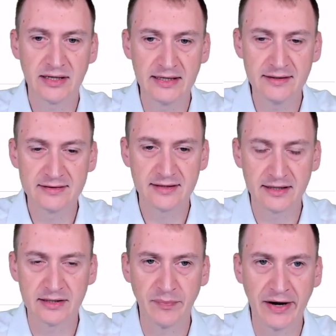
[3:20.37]

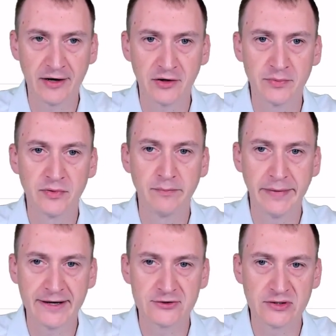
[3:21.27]
inside the backup
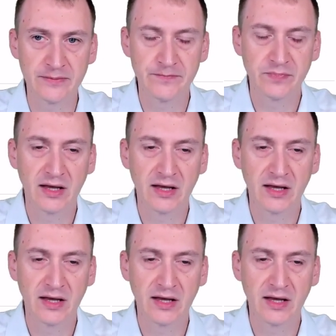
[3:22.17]
match up